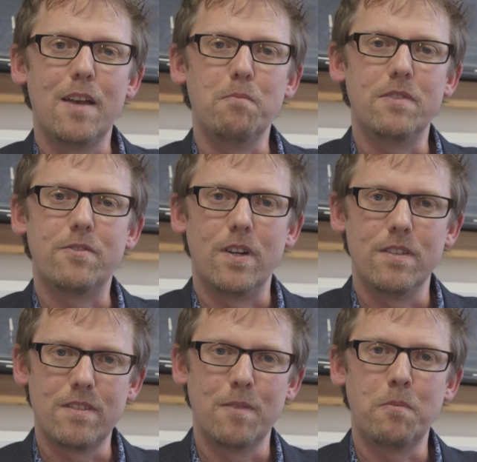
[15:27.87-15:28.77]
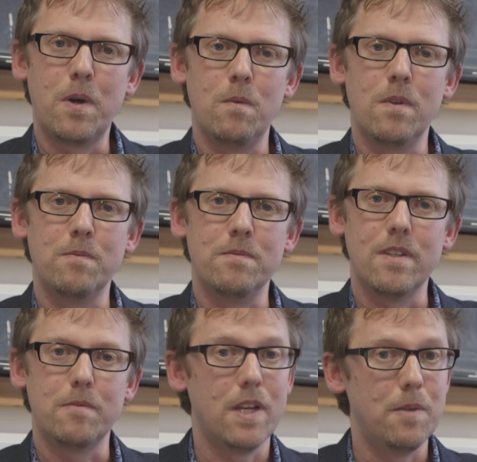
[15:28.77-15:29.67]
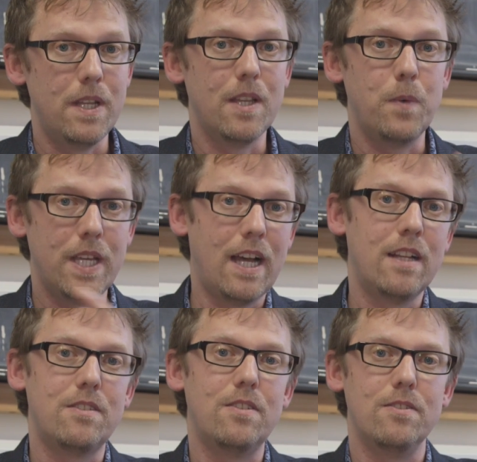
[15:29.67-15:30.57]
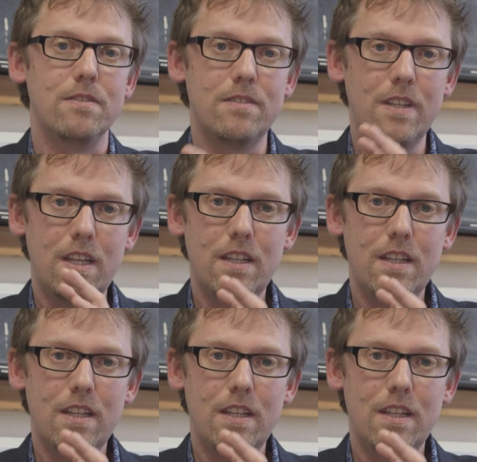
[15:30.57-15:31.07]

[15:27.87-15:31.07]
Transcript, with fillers: But for some problems, it may be that we can't use